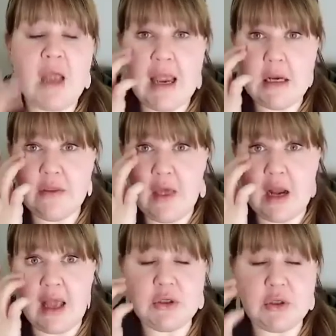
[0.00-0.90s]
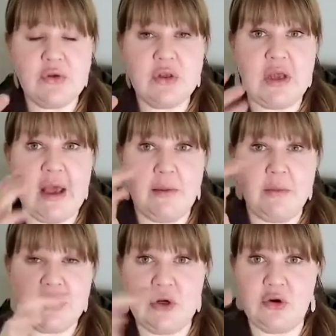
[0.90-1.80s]
And then I took the
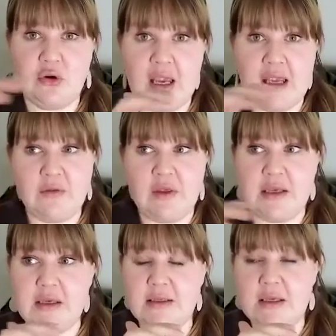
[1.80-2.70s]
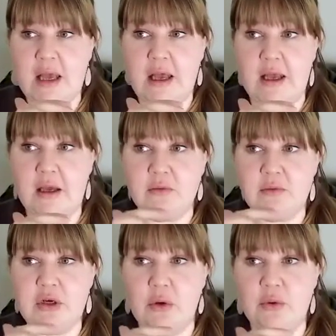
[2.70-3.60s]
time to create these,
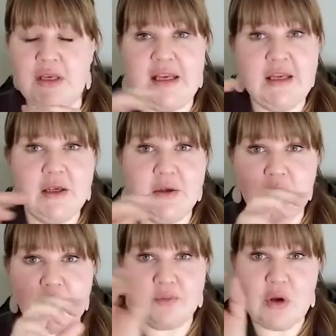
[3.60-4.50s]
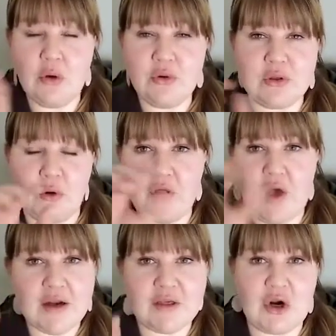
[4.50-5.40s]
key notes or
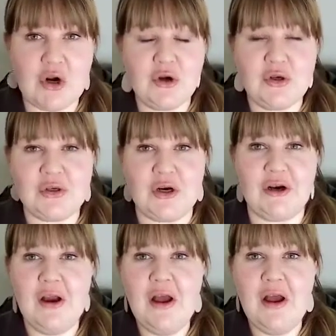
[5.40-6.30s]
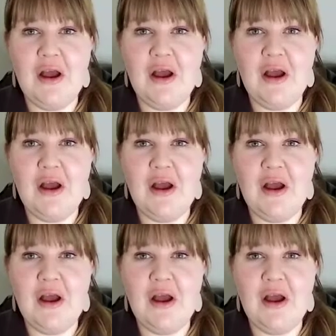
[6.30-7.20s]
thought starters or
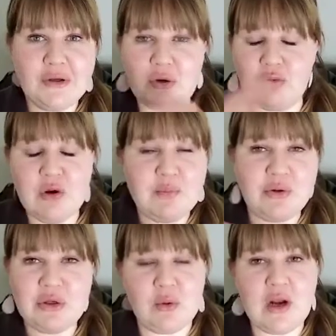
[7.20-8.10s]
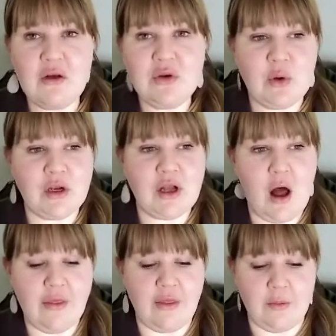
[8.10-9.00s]
content pillars or ripples or whatever you want
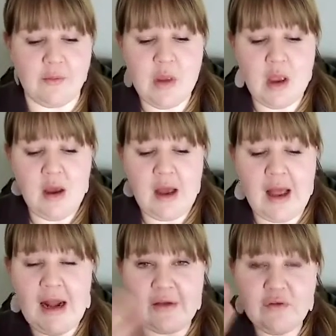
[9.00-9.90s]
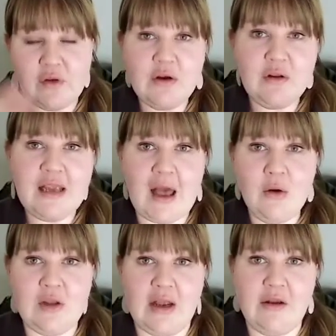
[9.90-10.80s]
to call them. And I clearly
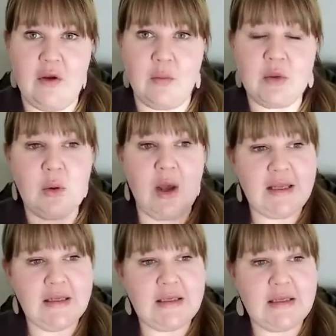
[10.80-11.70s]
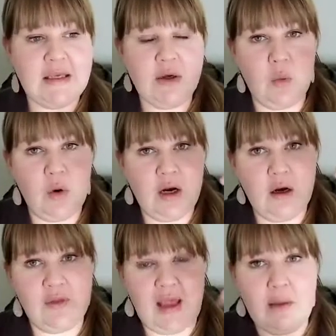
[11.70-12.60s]
outlined them so I can see
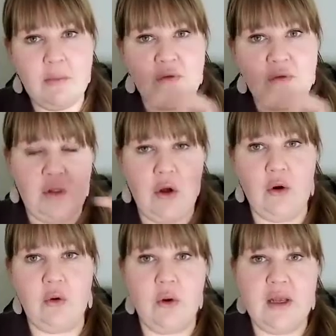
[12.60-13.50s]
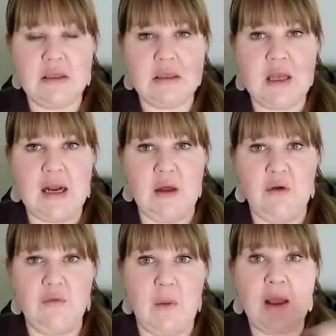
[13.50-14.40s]
where they ebb and flow inside
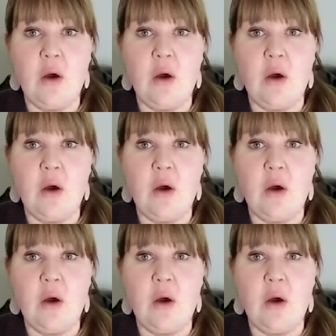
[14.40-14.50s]
of